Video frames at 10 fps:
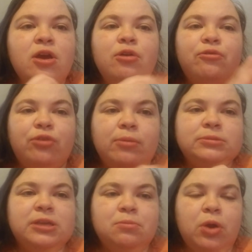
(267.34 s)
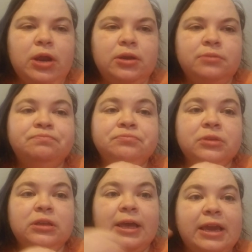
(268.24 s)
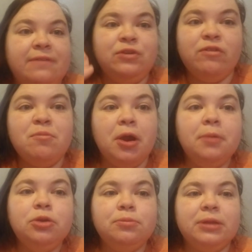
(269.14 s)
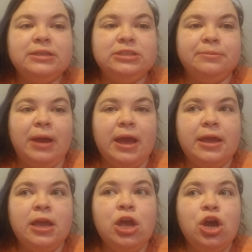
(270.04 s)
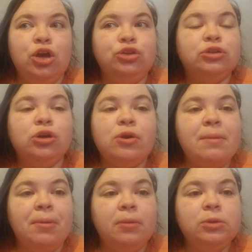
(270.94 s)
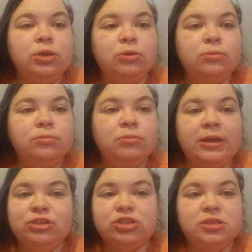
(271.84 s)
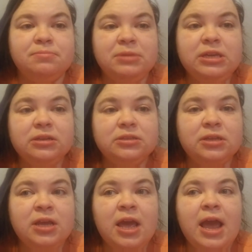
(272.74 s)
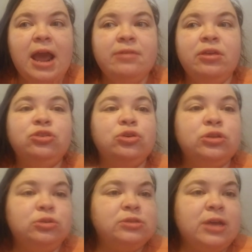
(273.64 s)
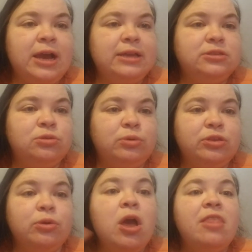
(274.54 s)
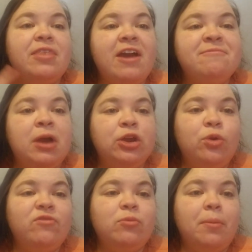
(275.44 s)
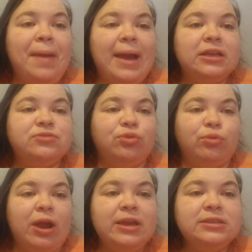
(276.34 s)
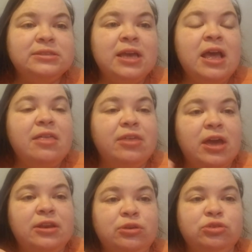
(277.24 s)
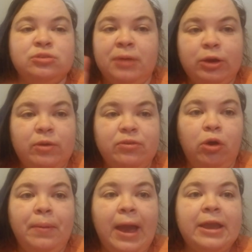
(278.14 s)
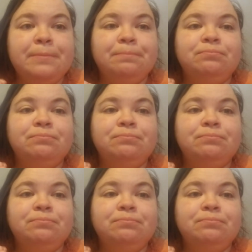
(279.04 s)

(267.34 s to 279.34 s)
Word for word: from somewhere. Like if you have a barbecue place nearby, you could go get barbecue, like just the meat, and then you could do sides with you. They have microwavable packets for rice that you just microwave the whole packet.